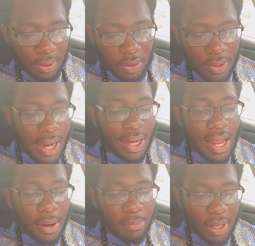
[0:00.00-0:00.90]
You got a
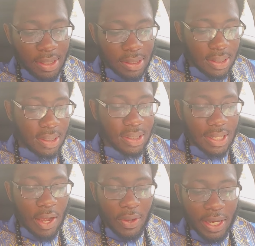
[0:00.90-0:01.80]
lot of brothers and sisters
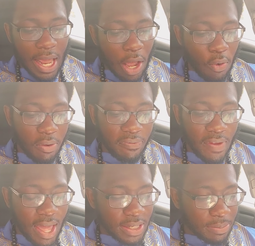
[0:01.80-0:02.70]
out here not holding
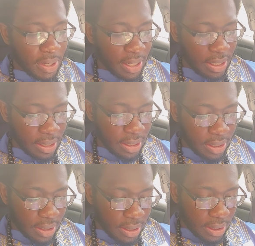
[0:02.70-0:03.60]
fast, man
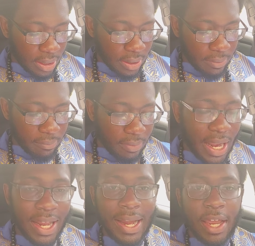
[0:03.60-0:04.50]

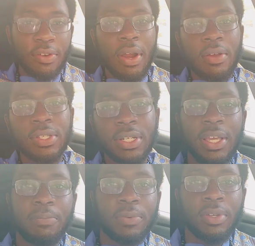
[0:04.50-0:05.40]
letting that crown
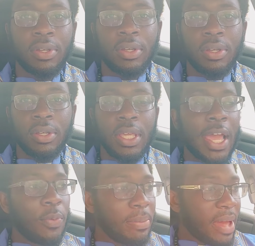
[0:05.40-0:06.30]
slip.
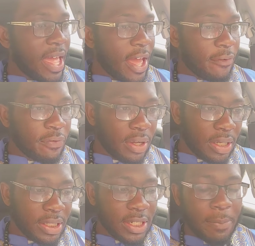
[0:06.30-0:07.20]
Yeah, we may have uh,
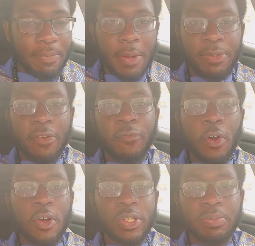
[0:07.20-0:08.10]
slip ups and
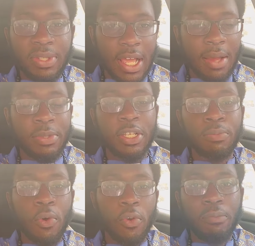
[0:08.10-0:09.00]
falls sometimes as
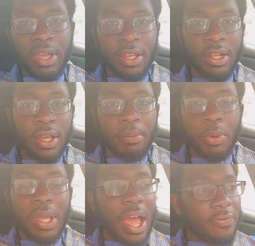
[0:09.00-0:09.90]
mortal men, but
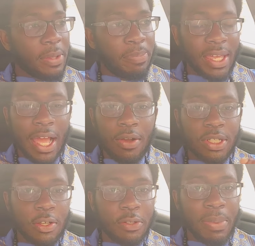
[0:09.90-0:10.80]
we have to pick
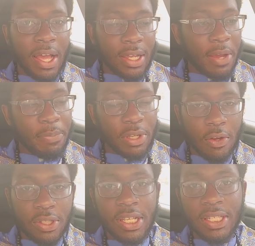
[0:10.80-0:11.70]
ourselves back up and
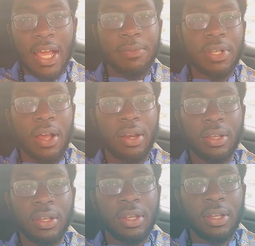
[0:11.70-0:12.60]
go 10 times harder.
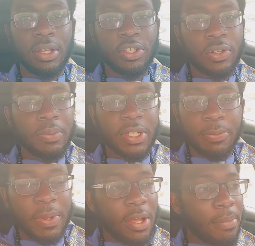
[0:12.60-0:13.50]
The scriptures
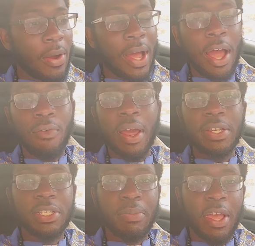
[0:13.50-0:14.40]
speak about how a
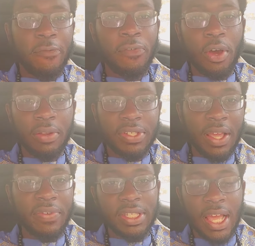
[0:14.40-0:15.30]
righteous man falleth
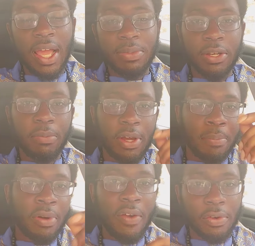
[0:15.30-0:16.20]
seven times in the book
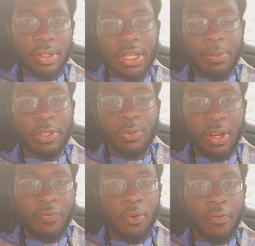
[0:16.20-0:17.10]
of Proverbs, chapter
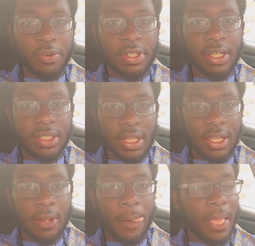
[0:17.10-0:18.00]
24, verse
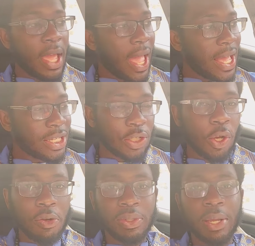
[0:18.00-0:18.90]
16, and
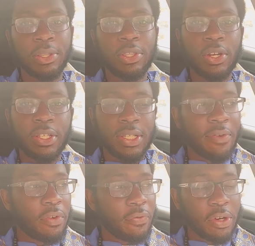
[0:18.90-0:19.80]
Psalms, chapter
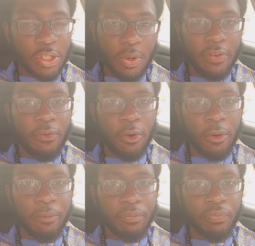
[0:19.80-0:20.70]
37, and verse 24.
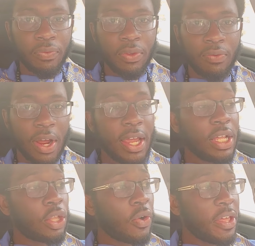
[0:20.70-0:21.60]
Right?
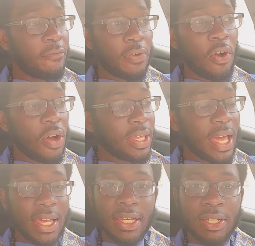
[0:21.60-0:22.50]
Though he fall,
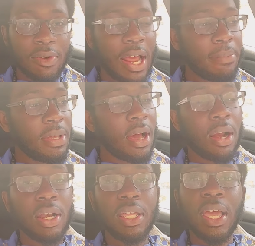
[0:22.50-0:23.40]
yet he shall not be
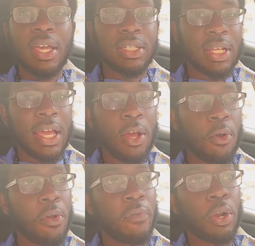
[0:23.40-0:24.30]
utterly cast down,
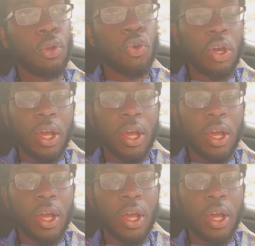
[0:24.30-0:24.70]
for the Lord